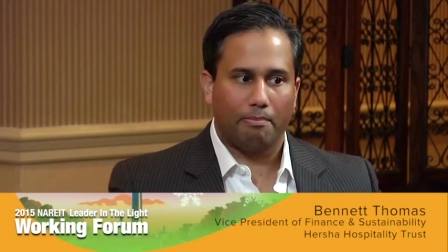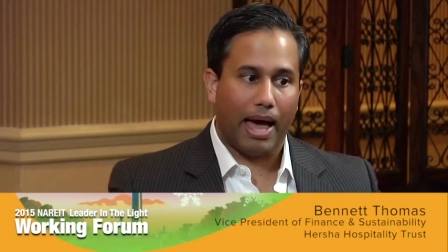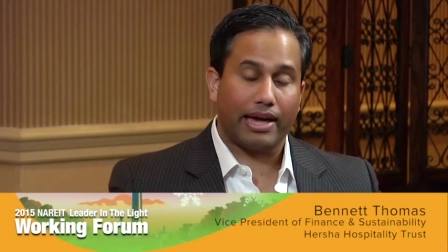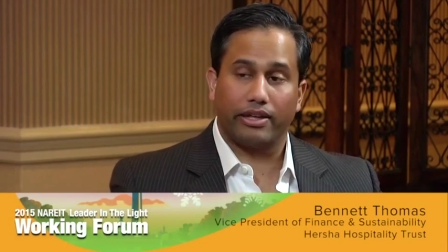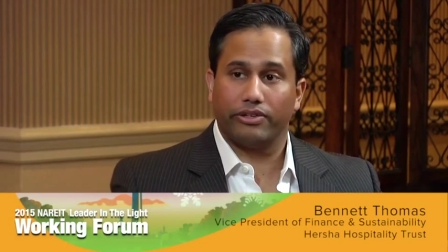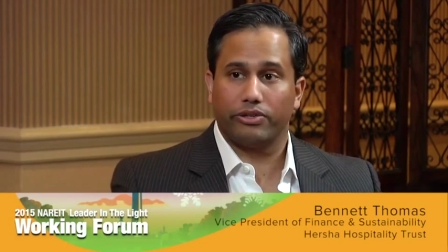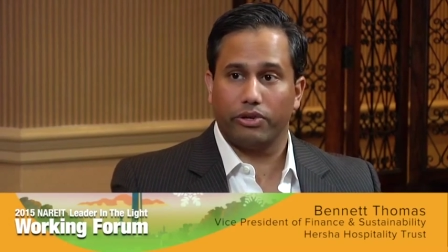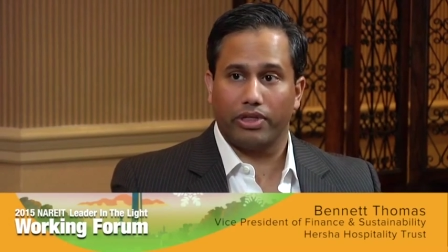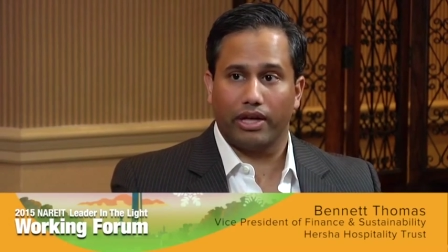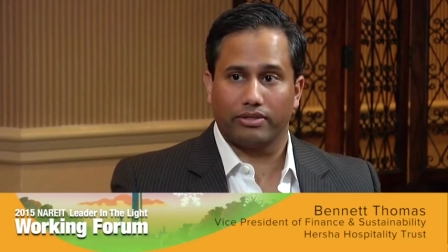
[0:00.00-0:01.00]
back in
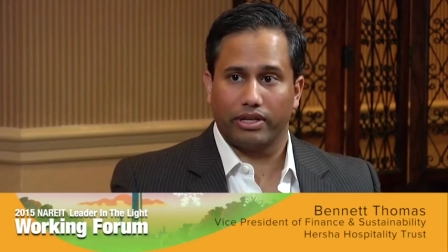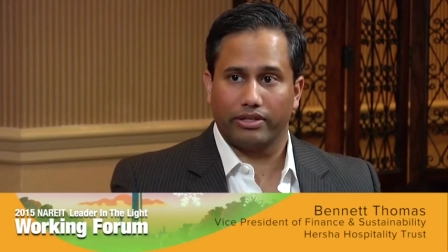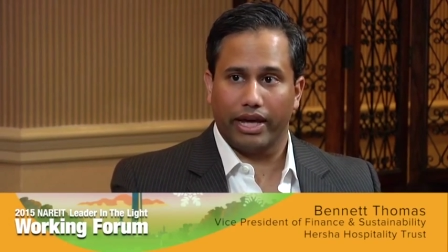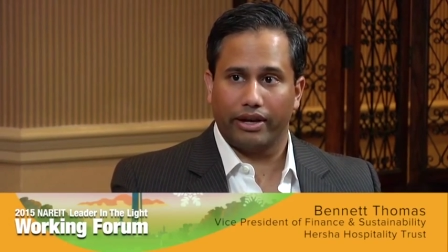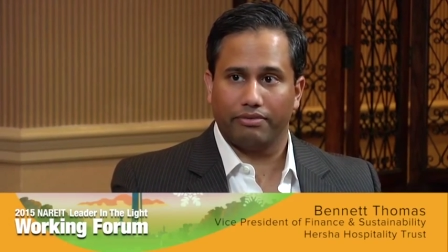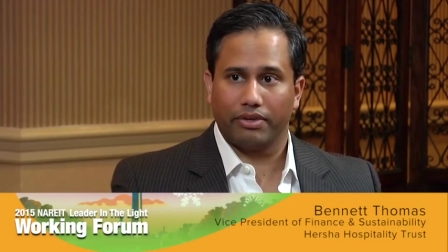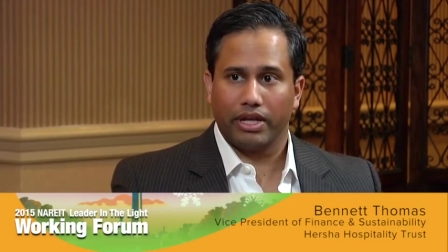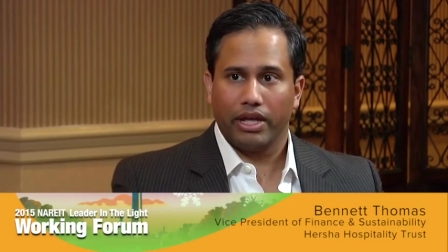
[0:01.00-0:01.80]
2010.